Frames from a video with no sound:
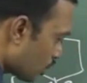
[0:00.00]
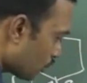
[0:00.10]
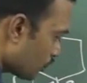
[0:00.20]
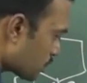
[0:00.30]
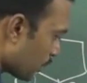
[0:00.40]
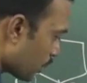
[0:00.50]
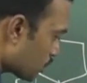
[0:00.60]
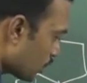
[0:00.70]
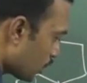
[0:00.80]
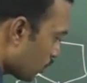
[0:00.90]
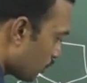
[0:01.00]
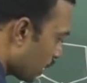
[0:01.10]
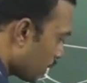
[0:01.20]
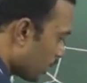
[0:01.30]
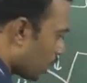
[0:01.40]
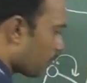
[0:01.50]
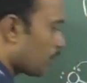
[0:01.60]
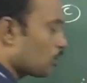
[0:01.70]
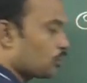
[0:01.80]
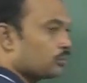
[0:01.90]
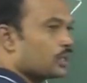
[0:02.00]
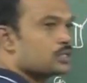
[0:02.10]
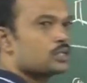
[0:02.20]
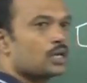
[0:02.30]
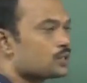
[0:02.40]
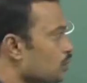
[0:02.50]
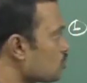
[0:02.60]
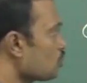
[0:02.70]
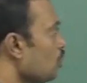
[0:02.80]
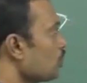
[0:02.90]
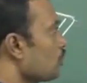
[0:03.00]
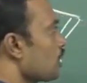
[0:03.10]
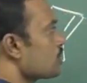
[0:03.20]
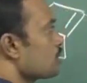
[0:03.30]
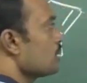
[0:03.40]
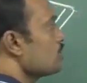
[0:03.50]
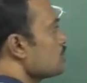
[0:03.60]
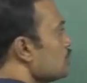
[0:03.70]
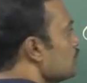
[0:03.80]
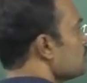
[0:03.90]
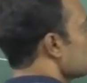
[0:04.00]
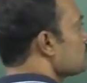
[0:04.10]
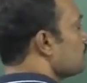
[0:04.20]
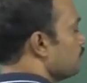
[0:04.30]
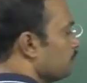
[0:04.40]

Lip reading: of this pyro center, you will get a carbonyl group. That is the answer. So your answer is C.